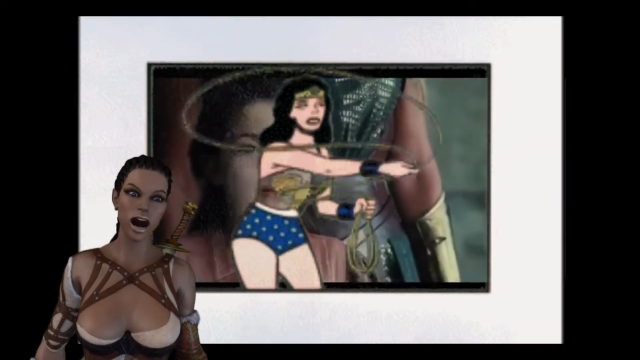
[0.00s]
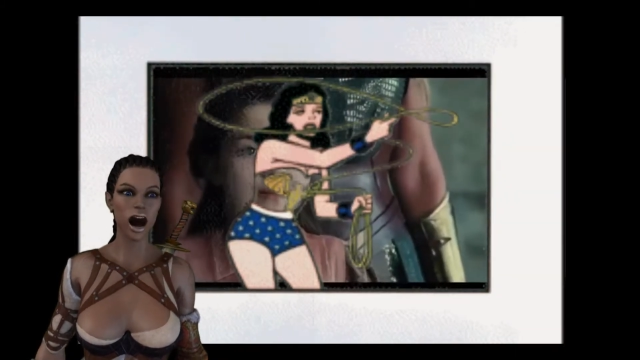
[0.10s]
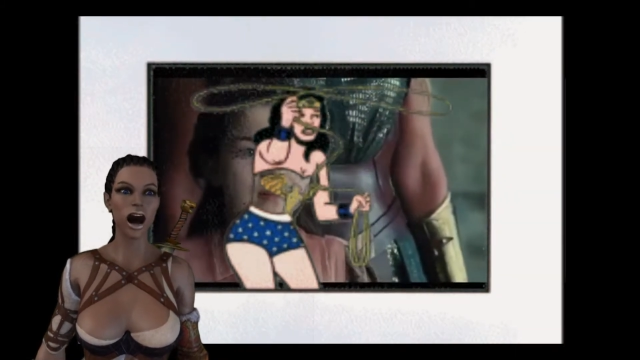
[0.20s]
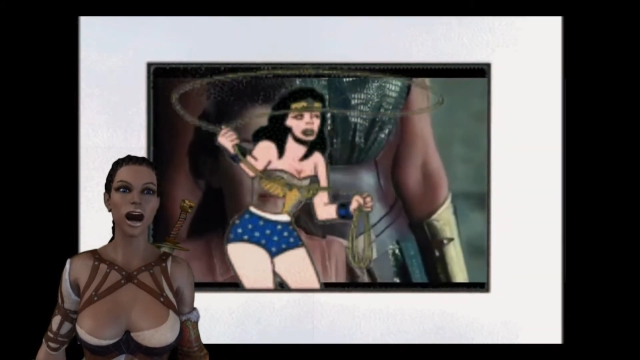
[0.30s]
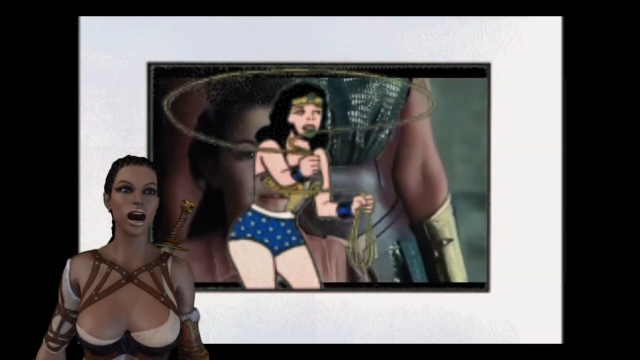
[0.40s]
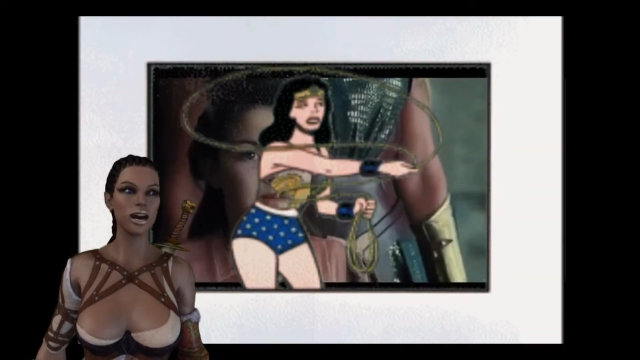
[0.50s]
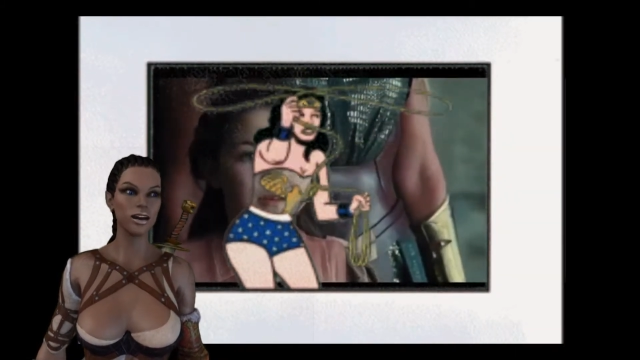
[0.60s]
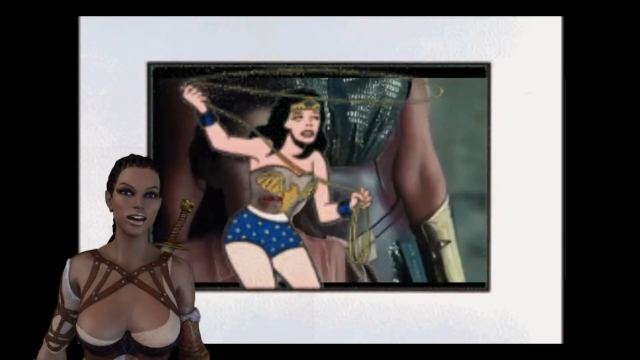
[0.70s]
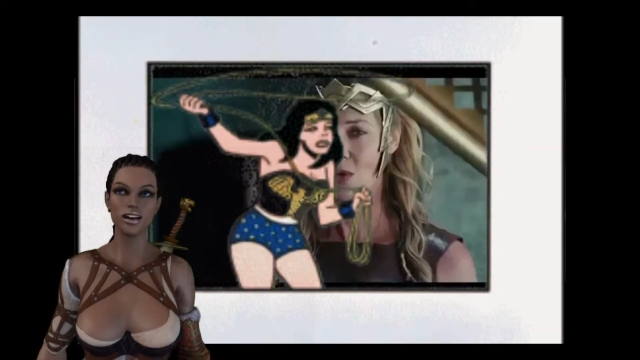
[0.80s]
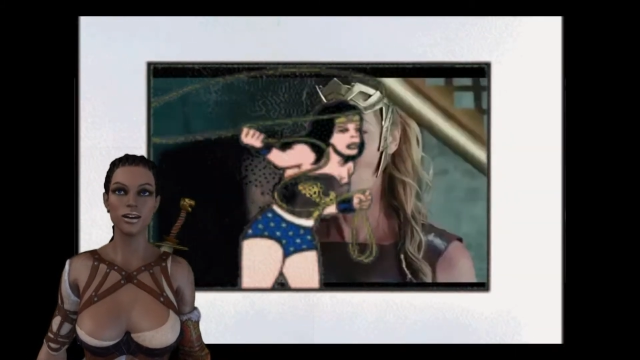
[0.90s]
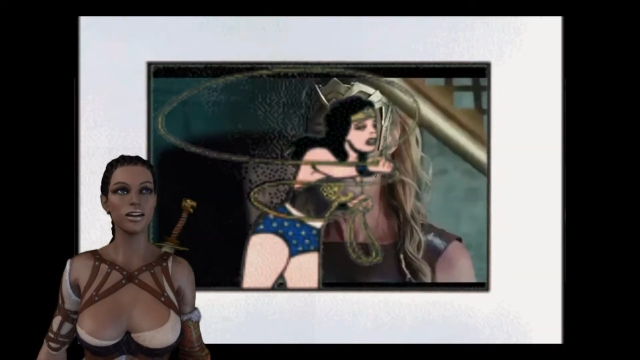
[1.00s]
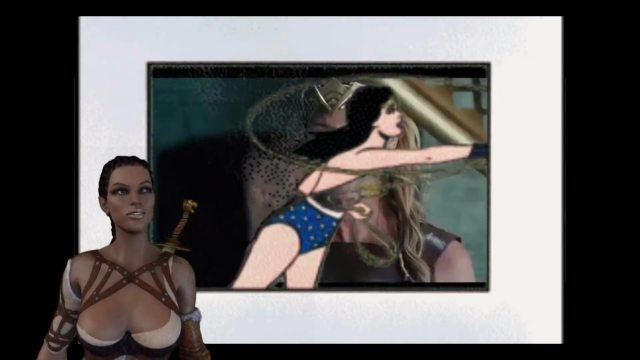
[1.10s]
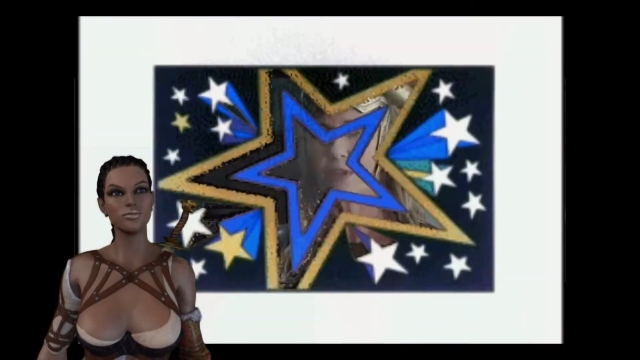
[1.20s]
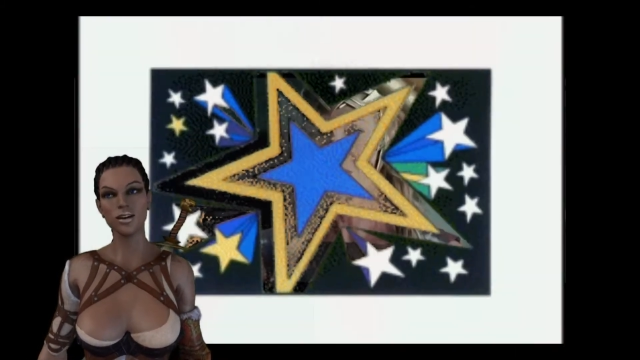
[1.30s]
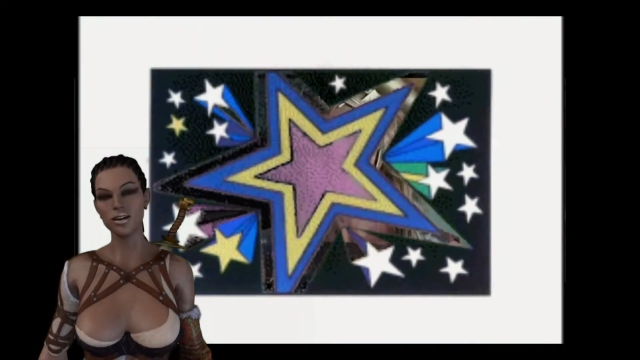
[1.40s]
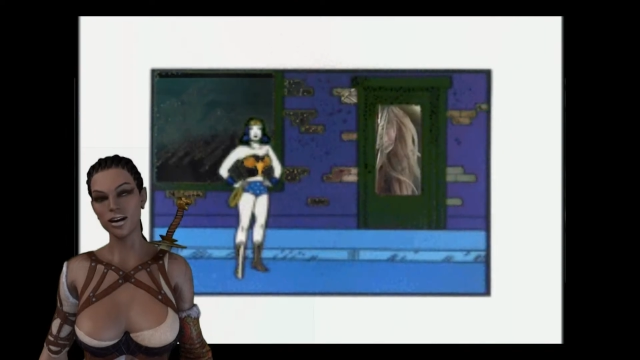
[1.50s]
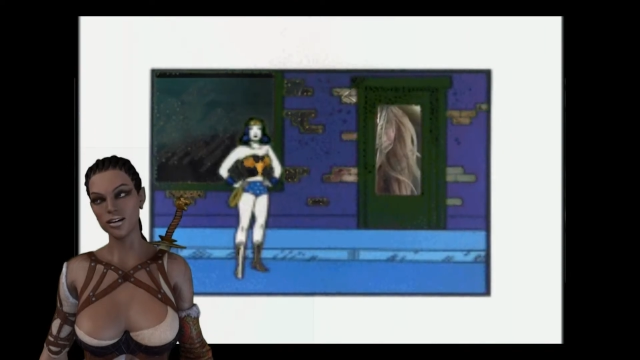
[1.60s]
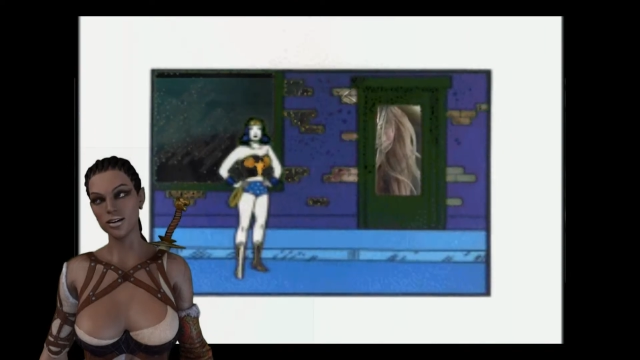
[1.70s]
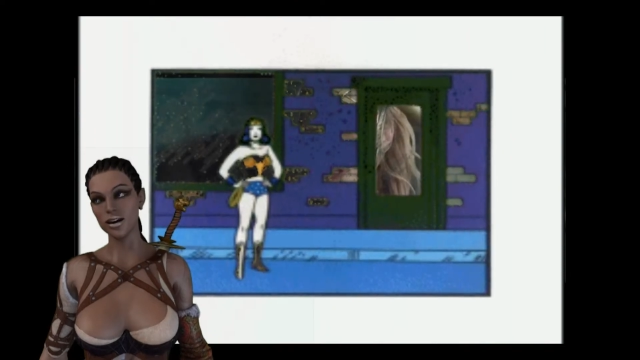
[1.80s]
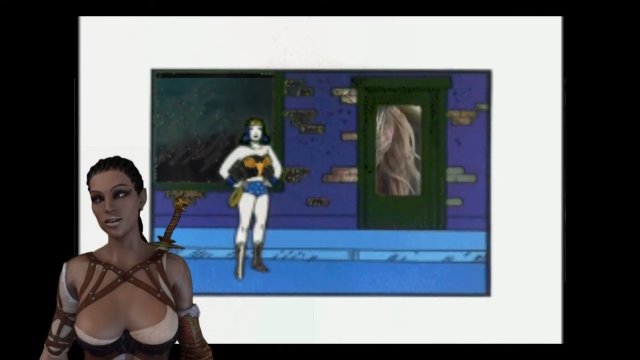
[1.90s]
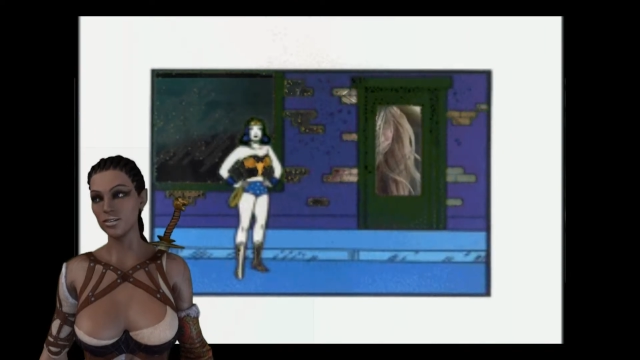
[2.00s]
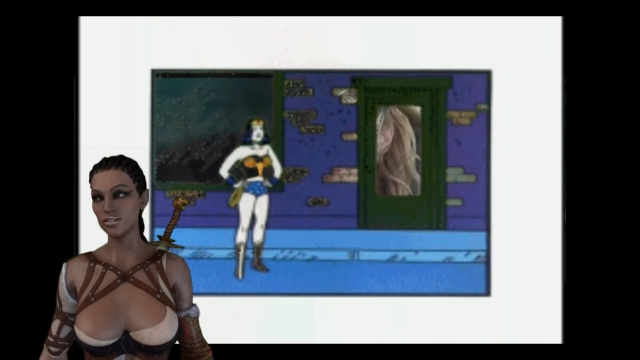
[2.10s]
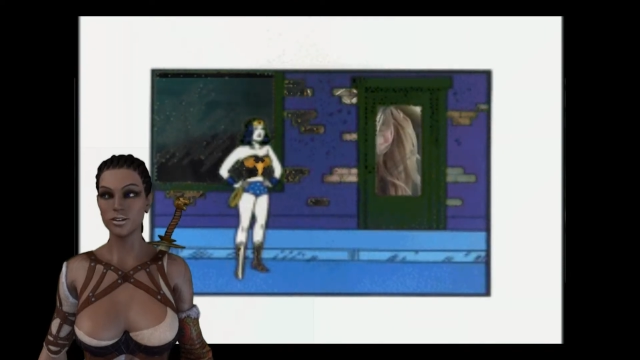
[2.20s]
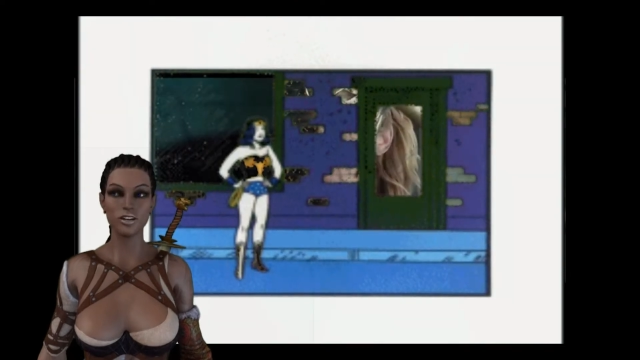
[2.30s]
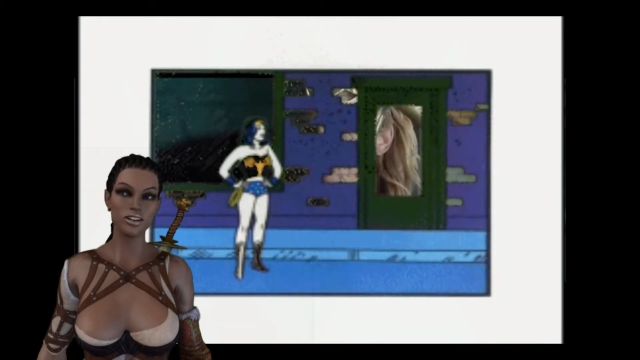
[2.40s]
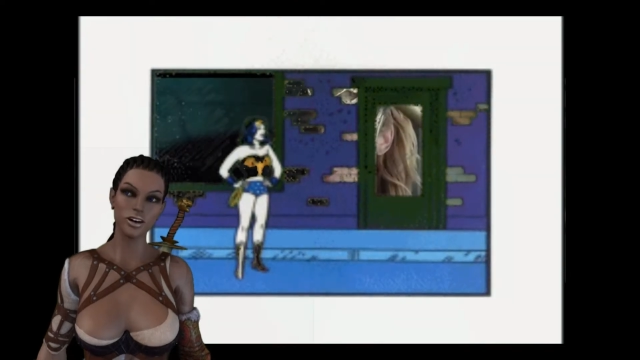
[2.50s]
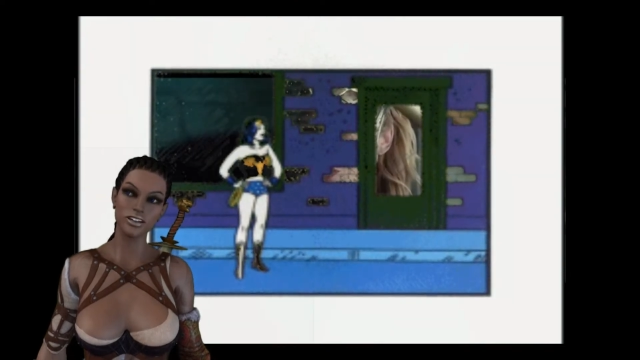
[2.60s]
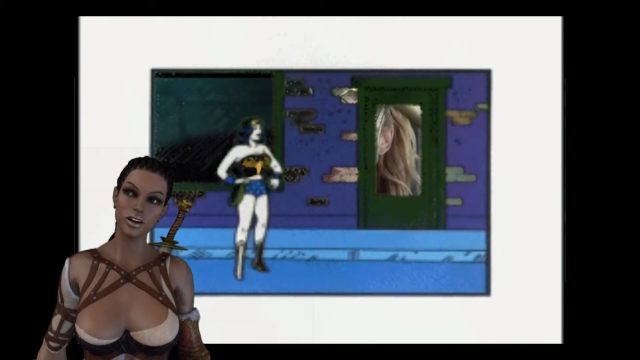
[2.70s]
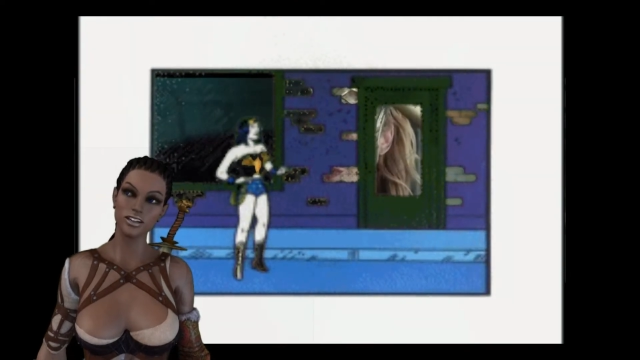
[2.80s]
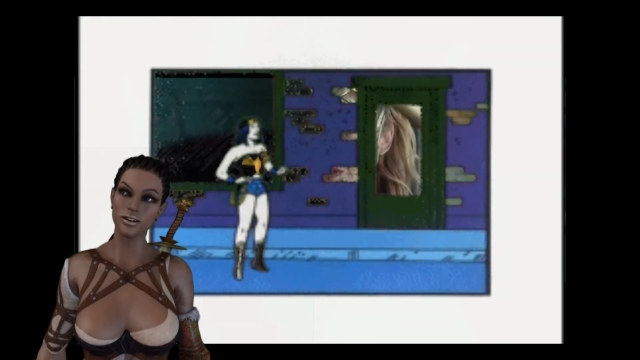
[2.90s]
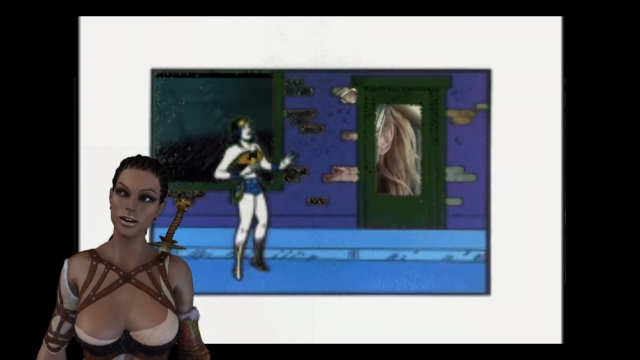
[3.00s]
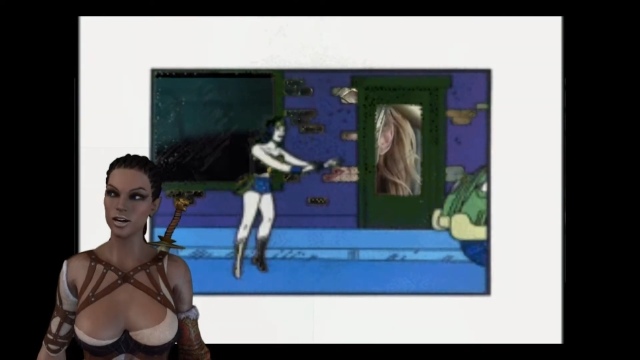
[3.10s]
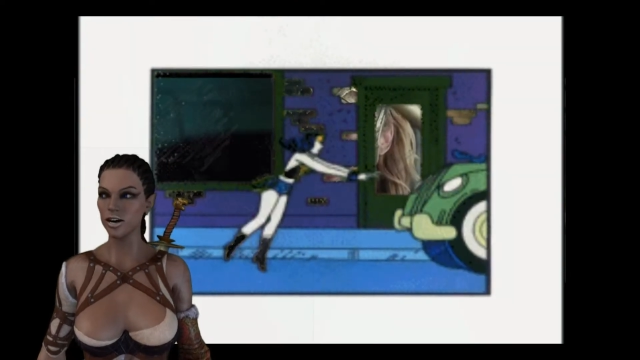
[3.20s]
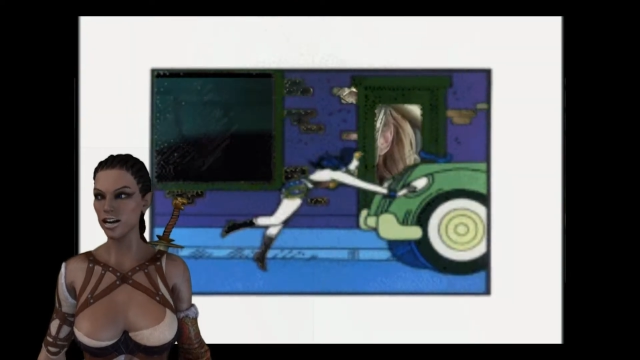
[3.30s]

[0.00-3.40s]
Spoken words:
It stuck to the source material.